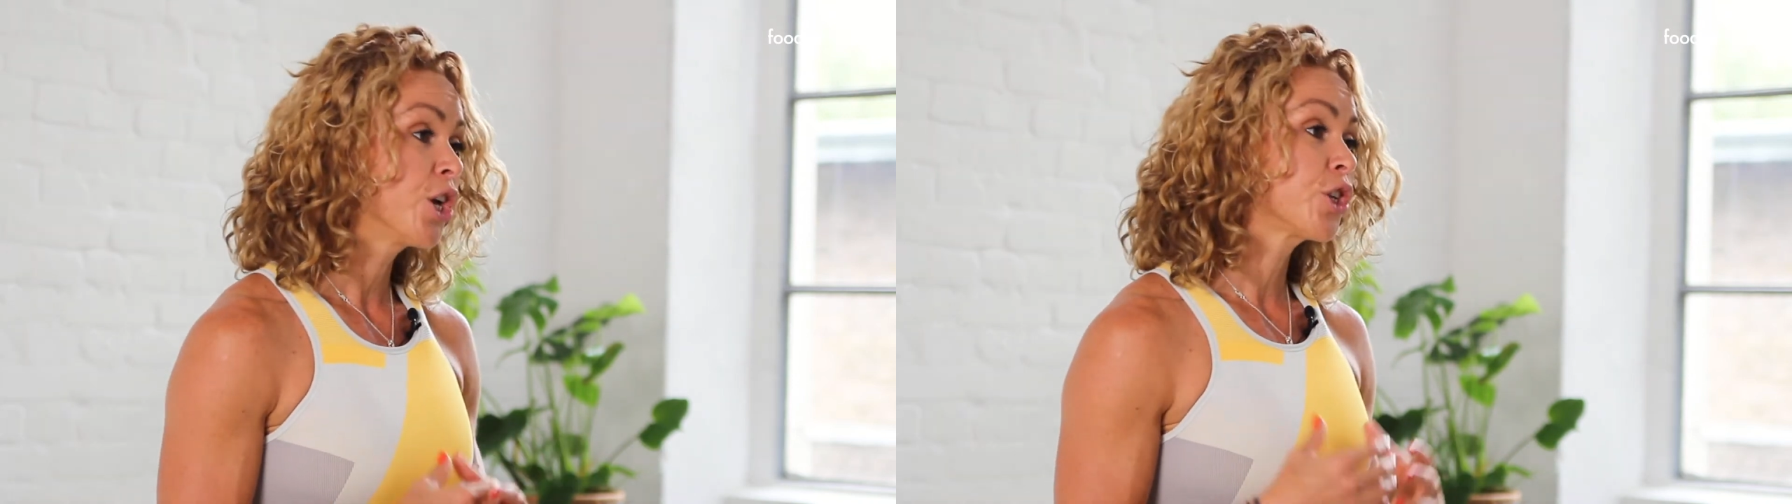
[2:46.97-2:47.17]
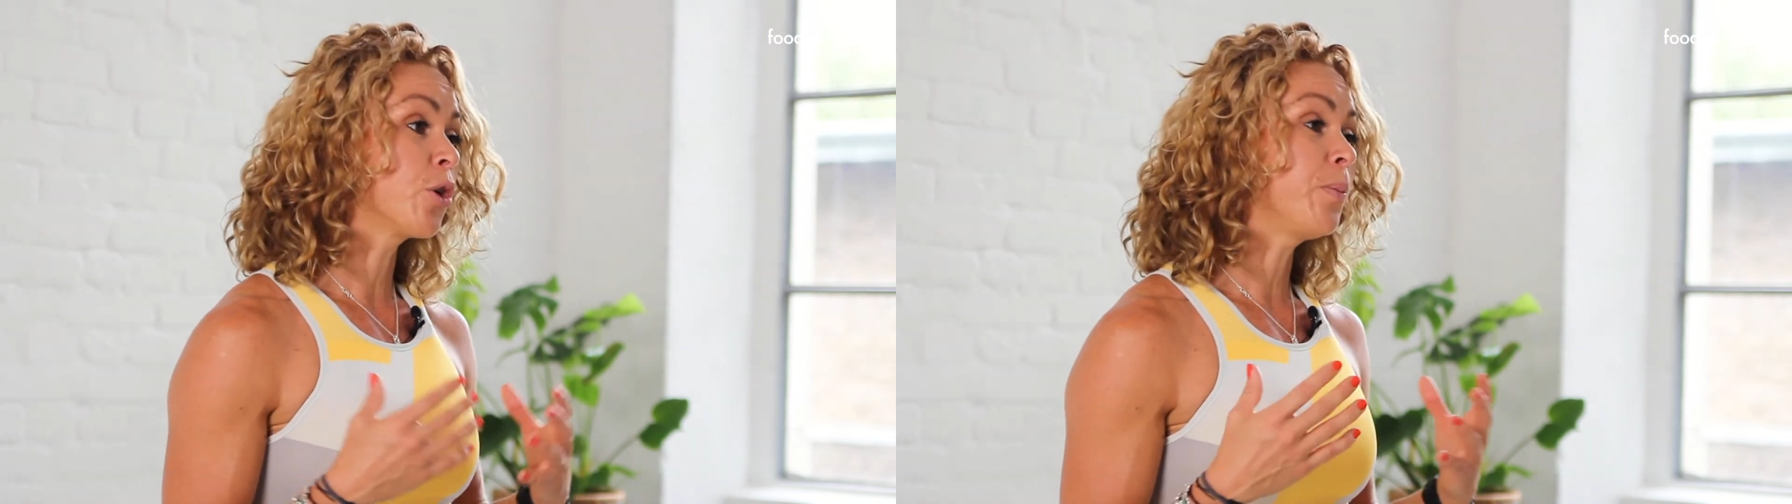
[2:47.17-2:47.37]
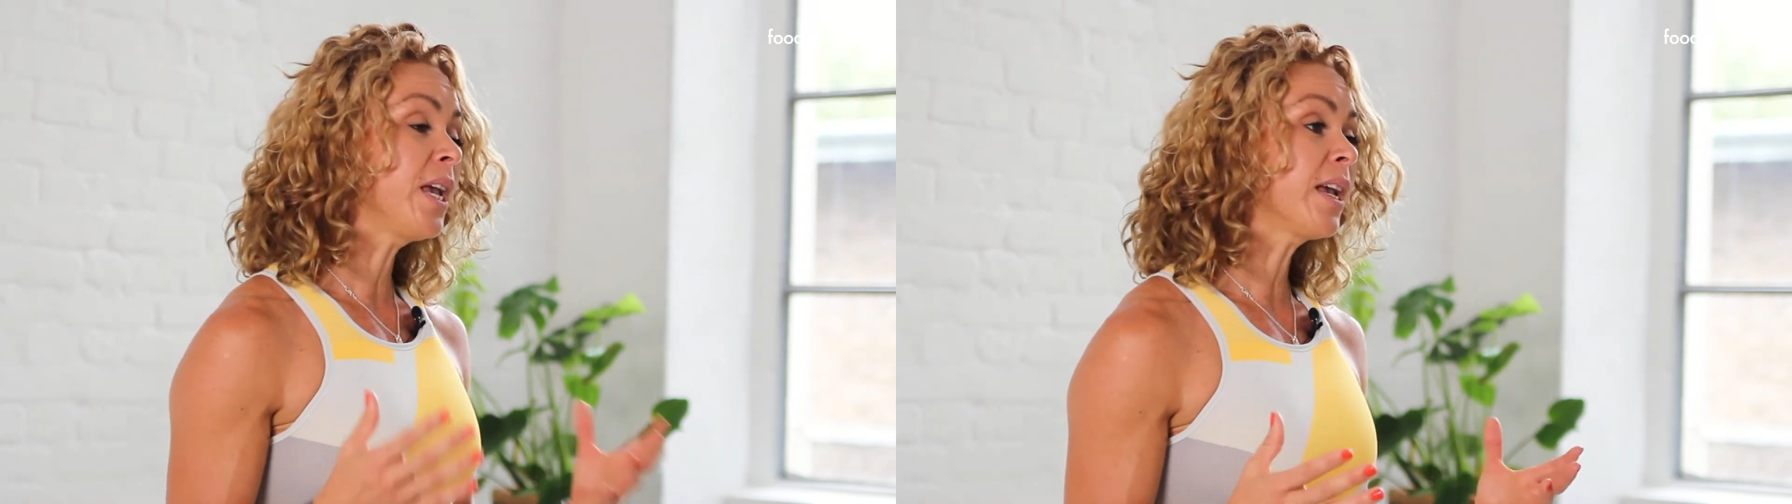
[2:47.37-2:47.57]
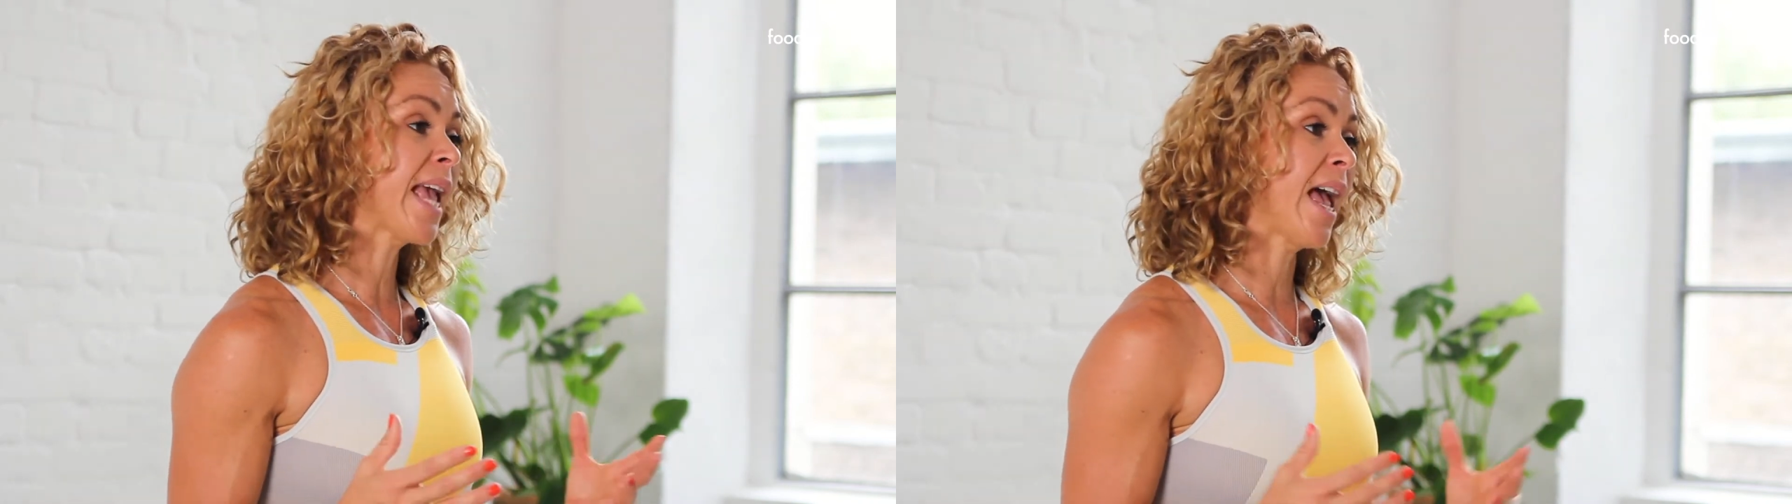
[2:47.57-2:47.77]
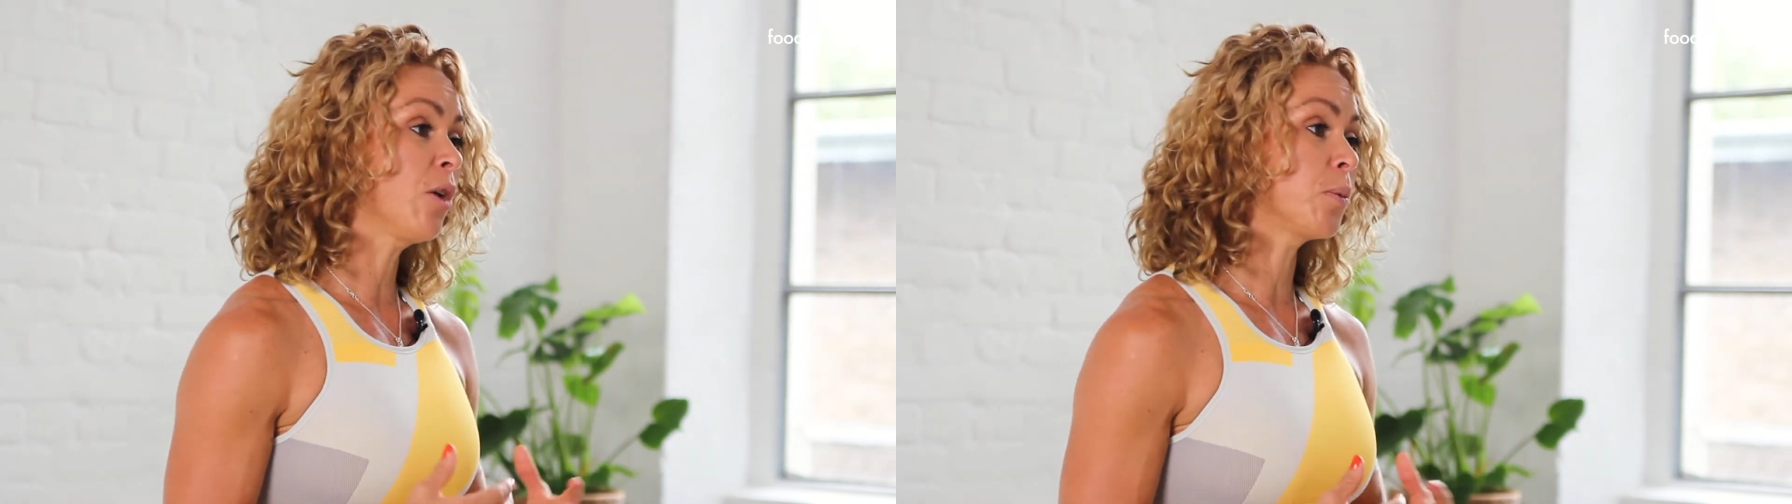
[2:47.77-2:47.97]
So being
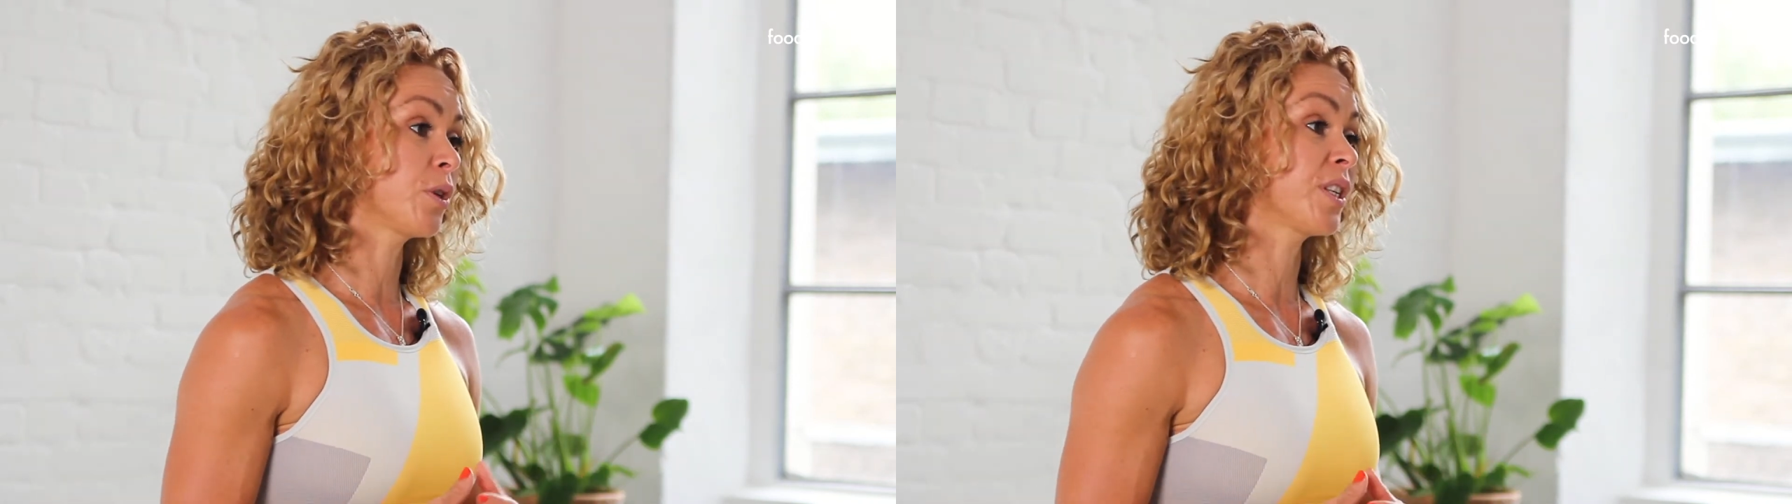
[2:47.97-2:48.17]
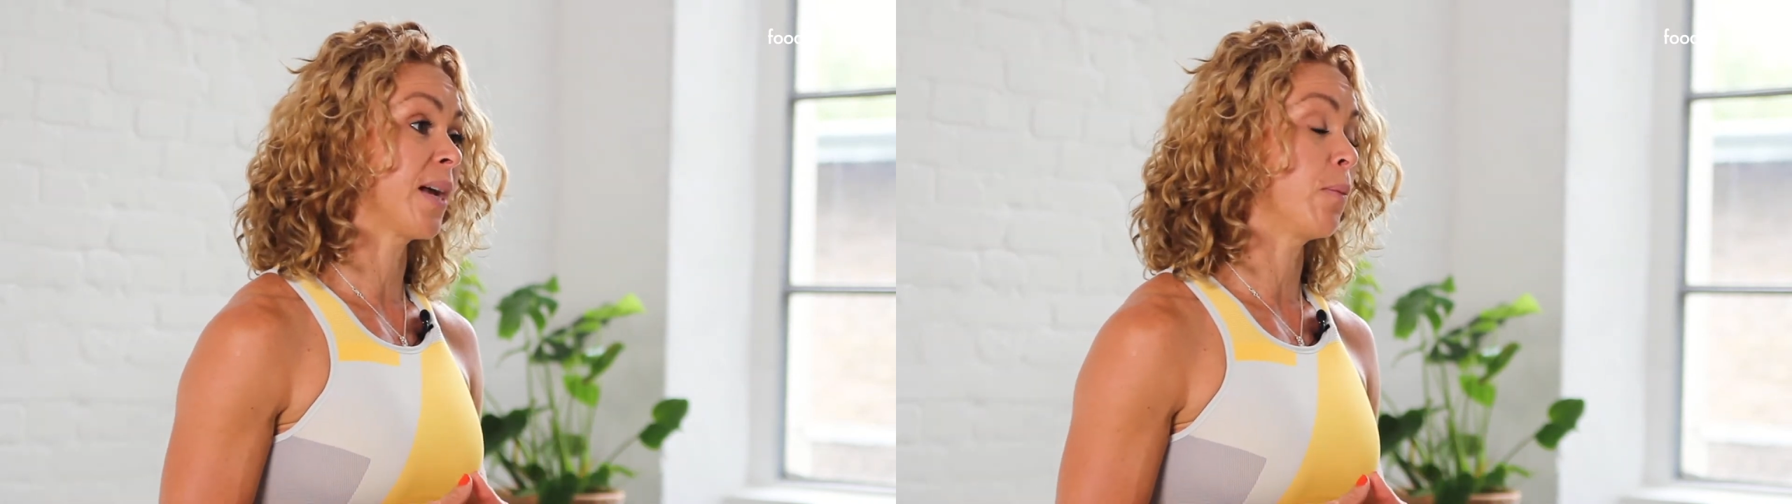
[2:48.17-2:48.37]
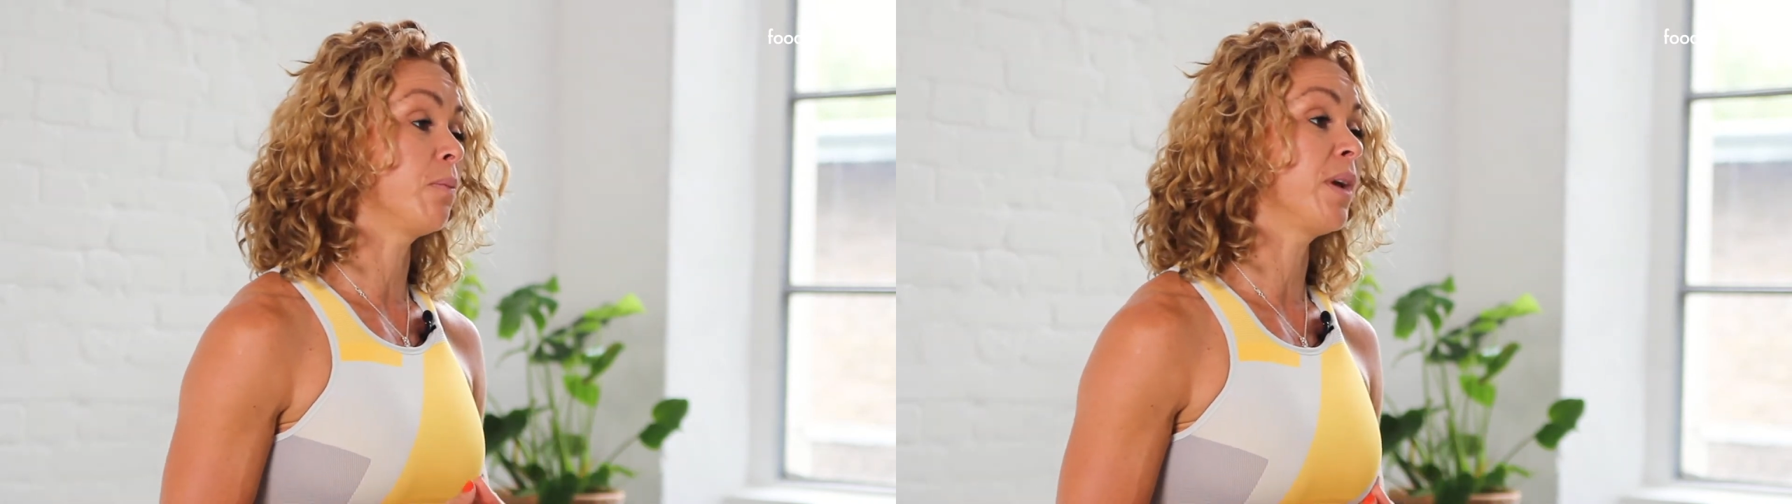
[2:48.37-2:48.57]
accountable to someone